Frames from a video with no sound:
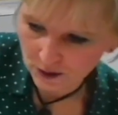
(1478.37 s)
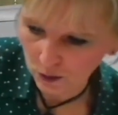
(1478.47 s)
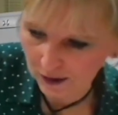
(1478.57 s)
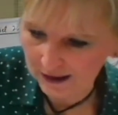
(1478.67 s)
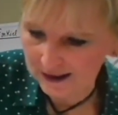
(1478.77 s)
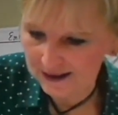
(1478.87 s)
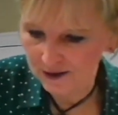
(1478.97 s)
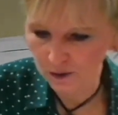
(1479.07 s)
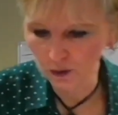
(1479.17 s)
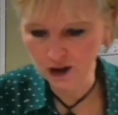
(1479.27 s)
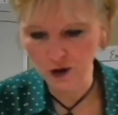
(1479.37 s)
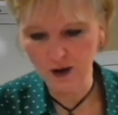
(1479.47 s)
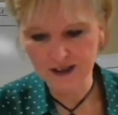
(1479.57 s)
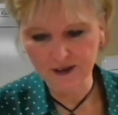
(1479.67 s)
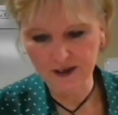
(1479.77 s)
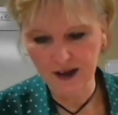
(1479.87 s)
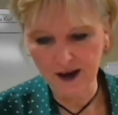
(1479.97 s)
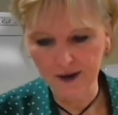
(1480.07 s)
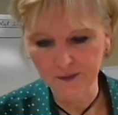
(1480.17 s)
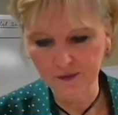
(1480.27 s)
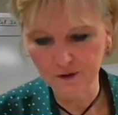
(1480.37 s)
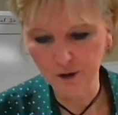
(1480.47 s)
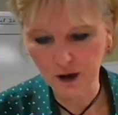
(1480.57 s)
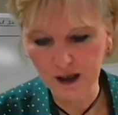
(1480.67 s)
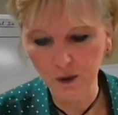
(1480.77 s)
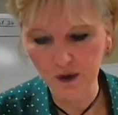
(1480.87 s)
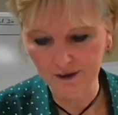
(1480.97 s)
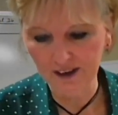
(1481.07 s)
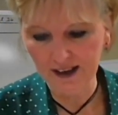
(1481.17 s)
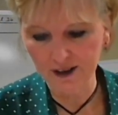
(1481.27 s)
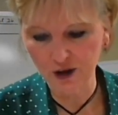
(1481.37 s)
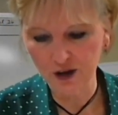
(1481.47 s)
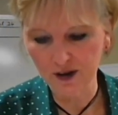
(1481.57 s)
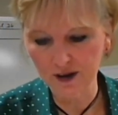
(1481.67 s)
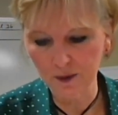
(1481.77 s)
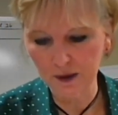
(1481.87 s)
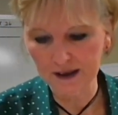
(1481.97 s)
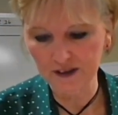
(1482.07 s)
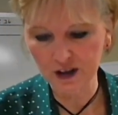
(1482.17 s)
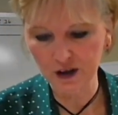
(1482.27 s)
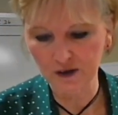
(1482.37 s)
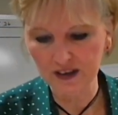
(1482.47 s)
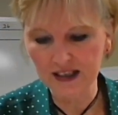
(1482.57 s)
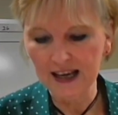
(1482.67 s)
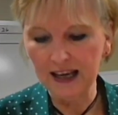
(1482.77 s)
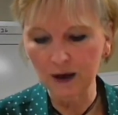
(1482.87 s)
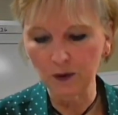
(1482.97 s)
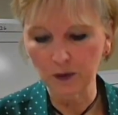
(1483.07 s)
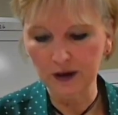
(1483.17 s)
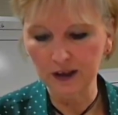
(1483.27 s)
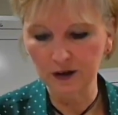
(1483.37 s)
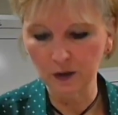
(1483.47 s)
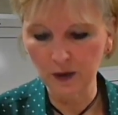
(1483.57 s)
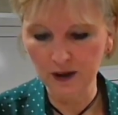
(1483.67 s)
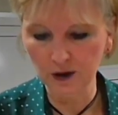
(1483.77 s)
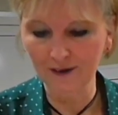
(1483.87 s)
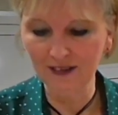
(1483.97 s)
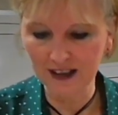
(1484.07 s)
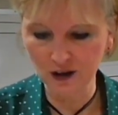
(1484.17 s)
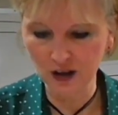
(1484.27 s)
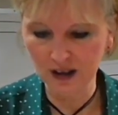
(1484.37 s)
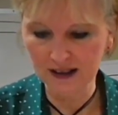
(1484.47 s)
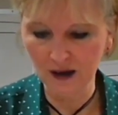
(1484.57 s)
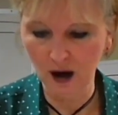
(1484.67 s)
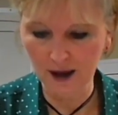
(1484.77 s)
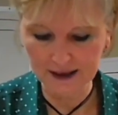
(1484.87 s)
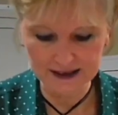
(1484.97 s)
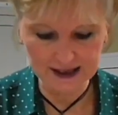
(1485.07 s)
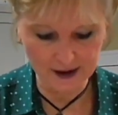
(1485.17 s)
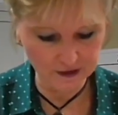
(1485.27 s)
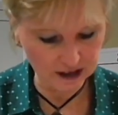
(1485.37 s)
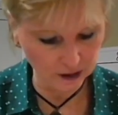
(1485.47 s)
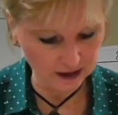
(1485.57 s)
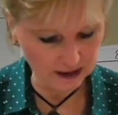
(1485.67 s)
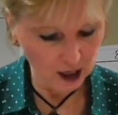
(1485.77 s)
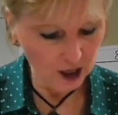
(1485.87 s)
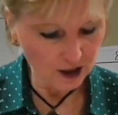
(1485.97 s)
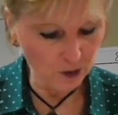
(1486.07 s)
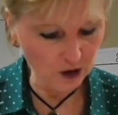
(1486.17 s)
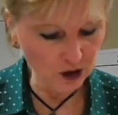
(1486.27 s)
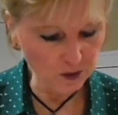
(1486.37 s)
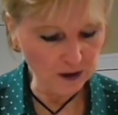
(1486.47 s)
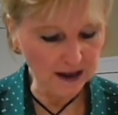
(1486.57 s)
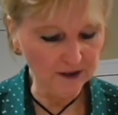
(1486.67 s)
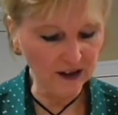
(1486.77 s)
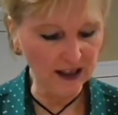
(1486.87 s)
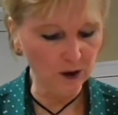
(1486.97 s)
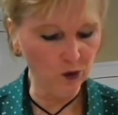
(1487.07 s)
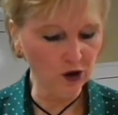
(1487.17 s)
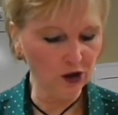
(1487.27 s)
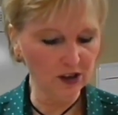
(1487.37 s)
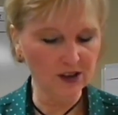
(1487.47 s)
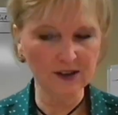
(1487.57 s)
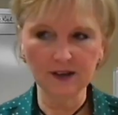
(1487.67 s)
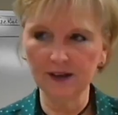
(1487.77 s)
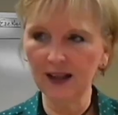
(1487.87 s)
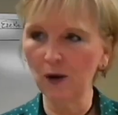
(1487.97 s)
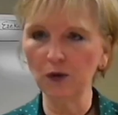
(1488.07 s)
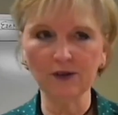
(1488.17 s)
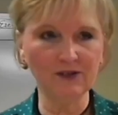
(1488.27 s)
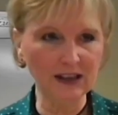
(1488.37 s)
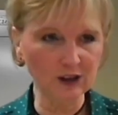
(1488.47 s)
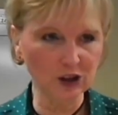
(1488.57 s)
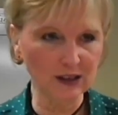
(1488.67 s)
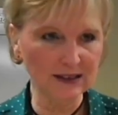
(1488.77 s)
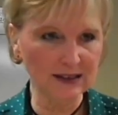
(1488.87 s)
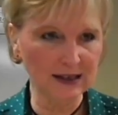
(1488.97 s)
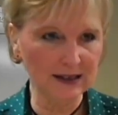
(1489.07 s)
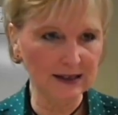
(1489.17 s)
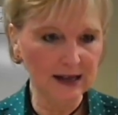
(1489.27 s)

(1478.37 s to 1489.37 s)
one is rejoice, for he will avenge the blood of his servants. He will render vengeance on his adversaries. So when you're speaking of key words, that word vengeance then